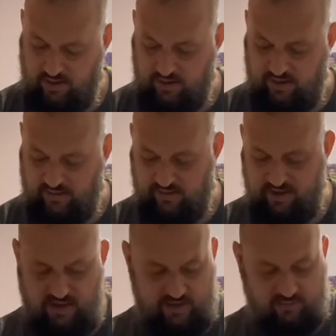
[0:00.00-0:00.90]
And
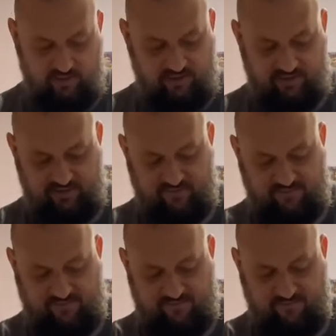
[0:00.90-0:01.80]
then we're going to
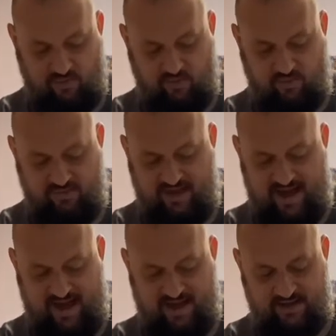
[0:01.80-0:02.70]
fold
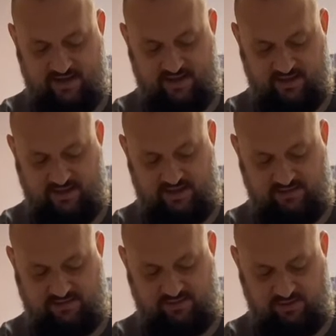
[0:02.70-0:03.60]
that
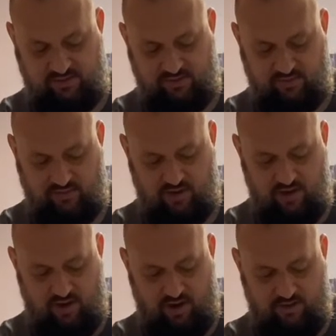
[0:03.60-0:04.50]
into
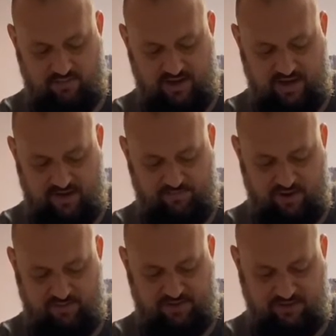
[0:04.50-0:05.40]
our banana
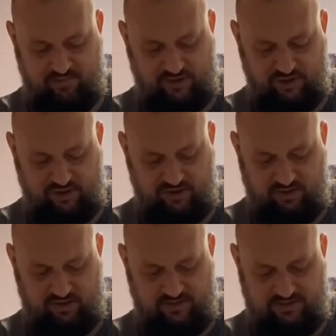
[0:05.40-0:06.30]
pumpkin mixture a
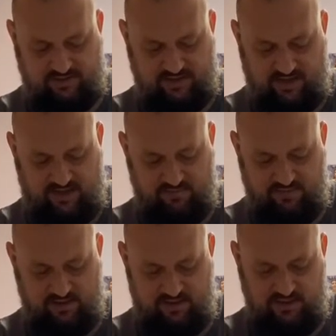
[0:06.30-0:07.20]
little at a time
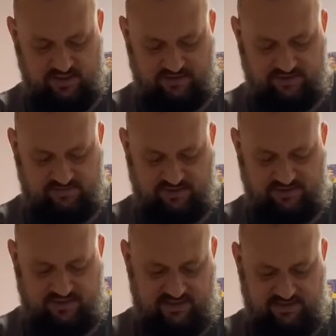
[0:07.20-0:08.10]
so it
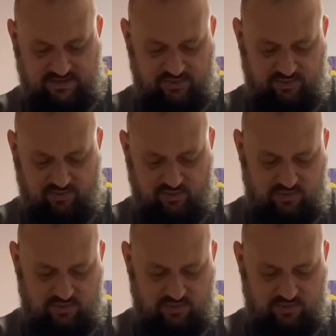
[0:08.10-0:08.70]
doesn't get too